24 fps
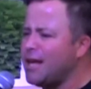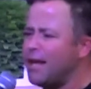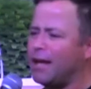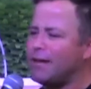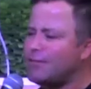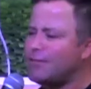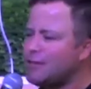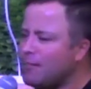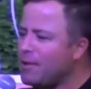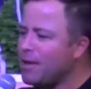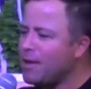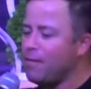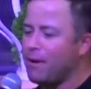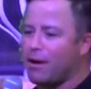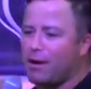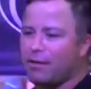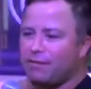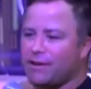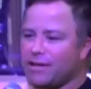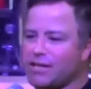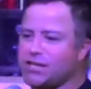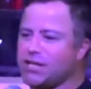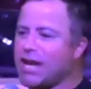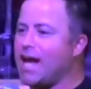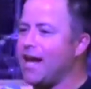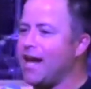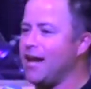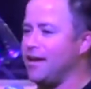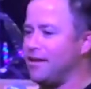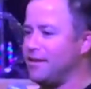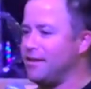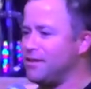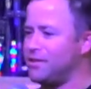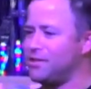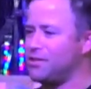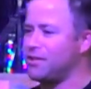needs to be a bit of a
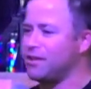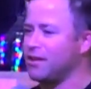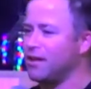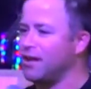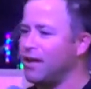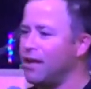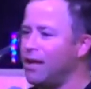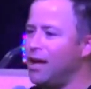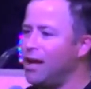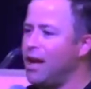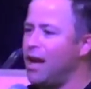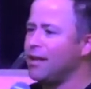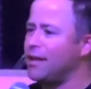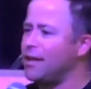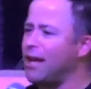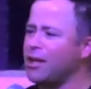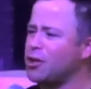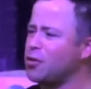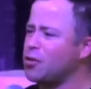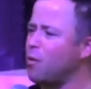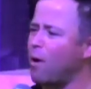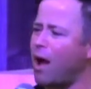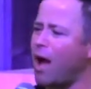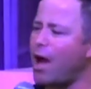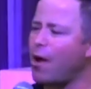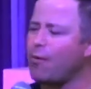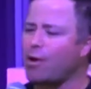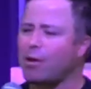challenge. That's why